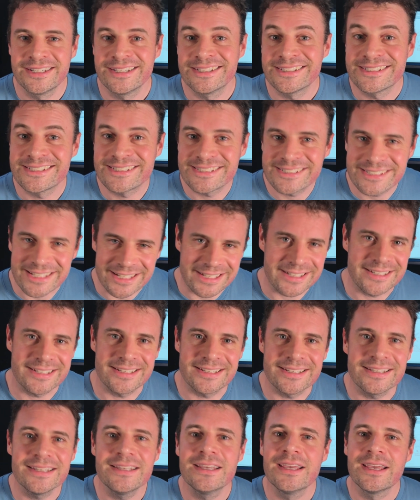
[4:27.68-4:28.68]

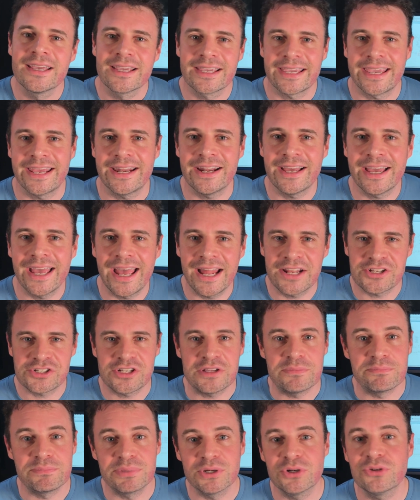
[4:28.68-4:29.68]
Secondly, can I
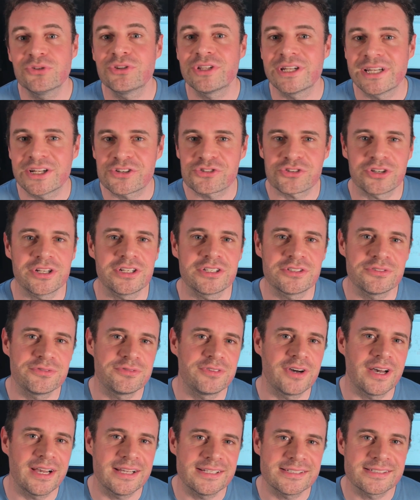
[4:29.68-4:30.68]
actually build an electronic
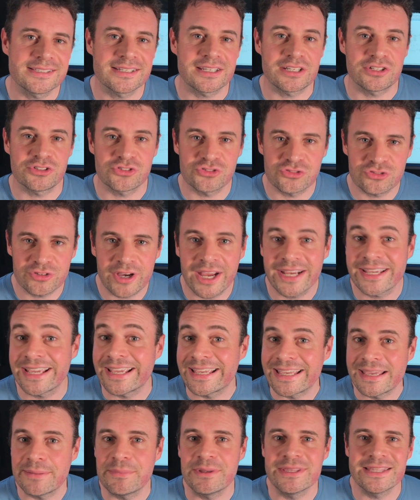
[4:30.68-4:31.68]
device that can track
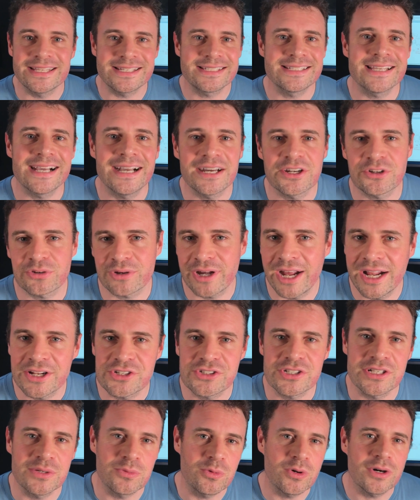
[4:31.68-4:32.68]
and get me the data I
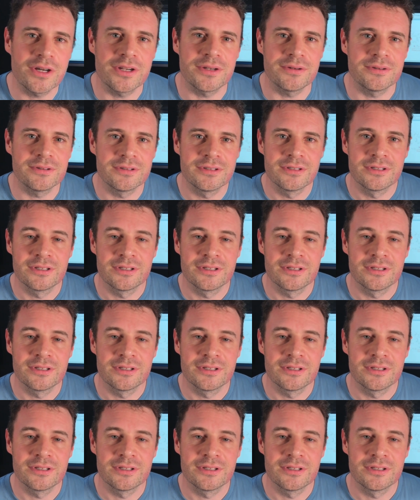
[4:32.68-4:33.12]
actually want?